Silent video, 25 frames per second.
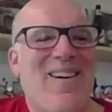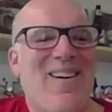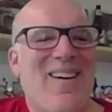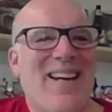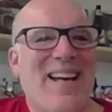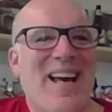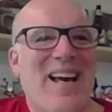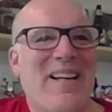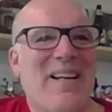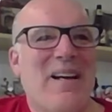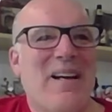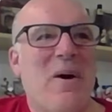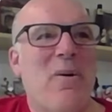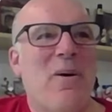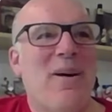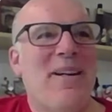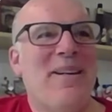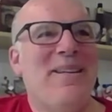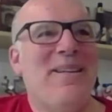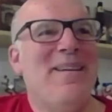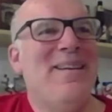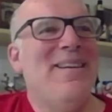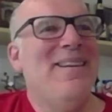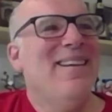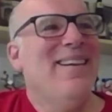got
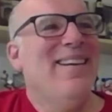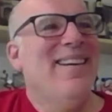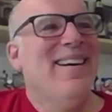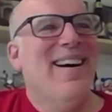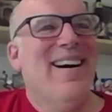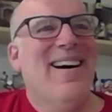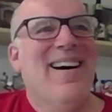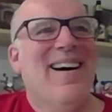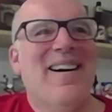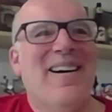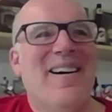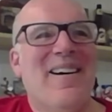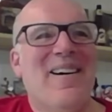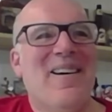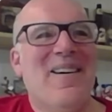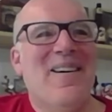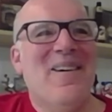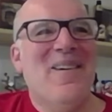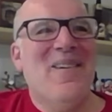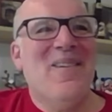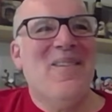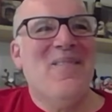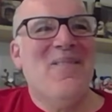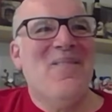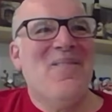going.
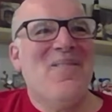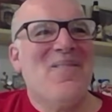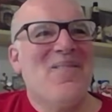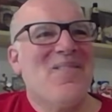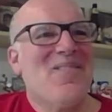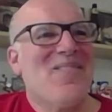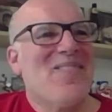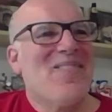Um,